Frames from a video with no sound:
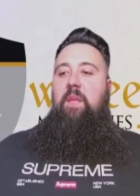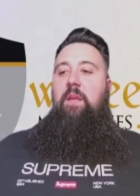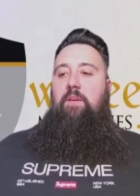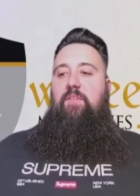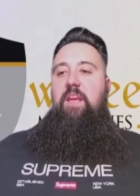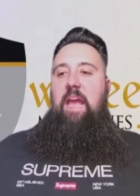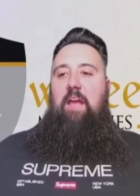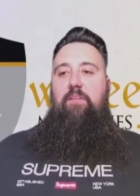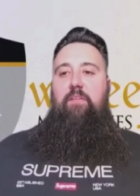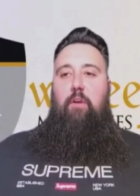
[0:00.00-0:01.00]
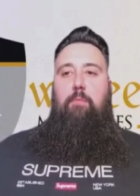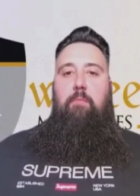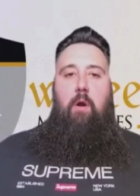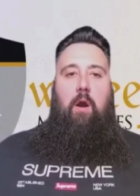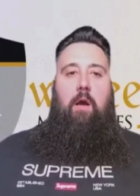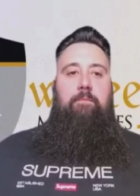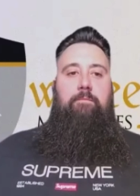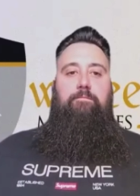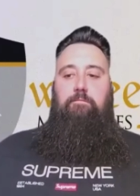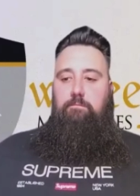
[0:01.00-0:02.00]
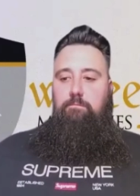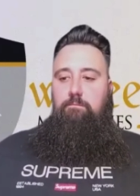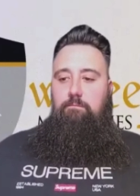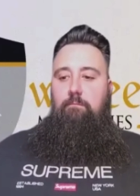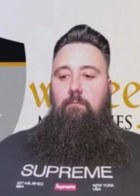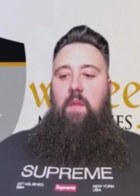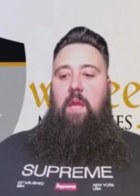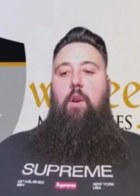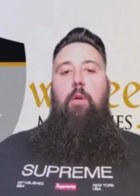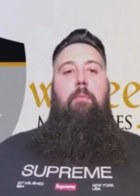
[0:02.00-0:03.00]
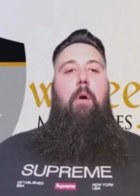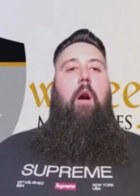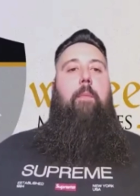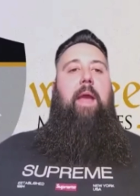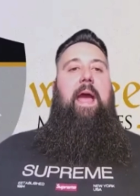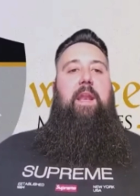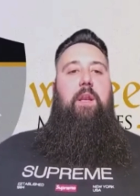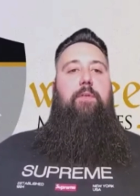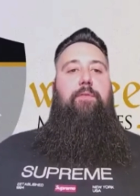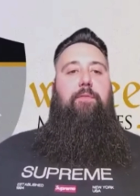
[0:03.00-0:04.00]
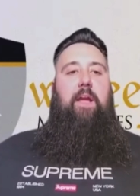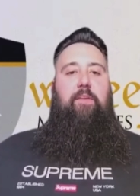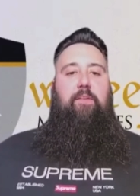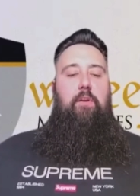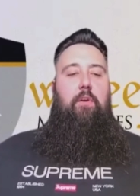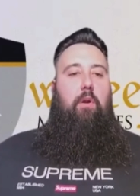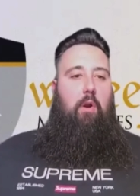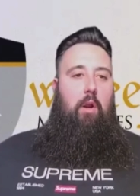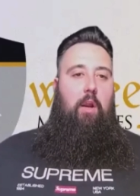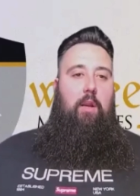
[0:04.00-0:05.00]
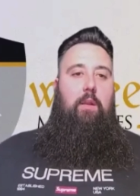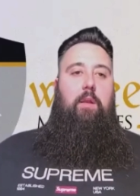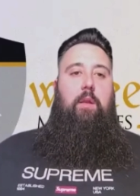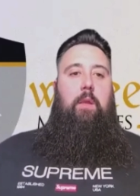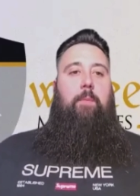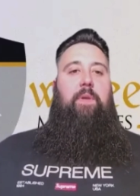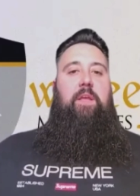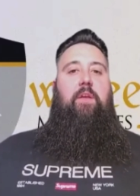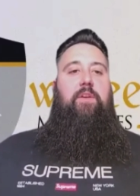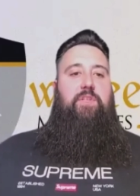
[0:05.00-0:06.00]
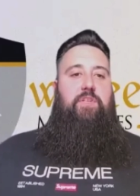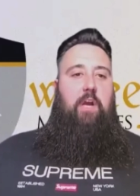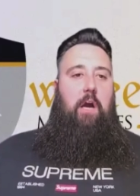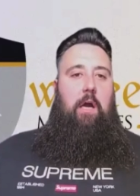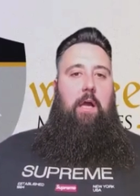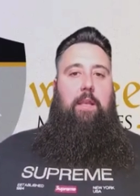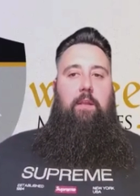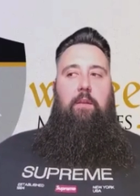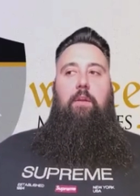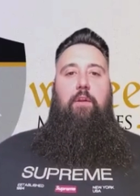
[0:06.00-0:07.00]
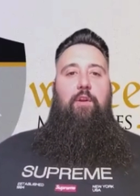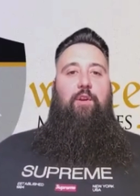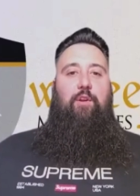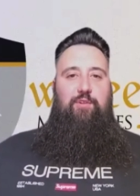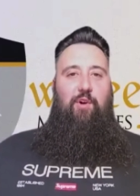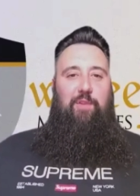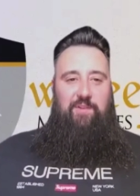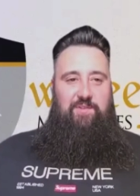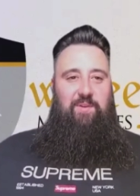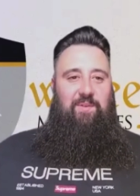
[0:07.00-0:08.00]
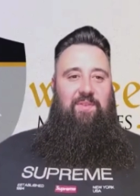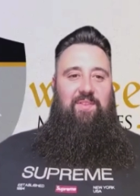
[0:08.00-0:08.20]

she asks her mom, and her mom had an offense in her heart because John told the truth.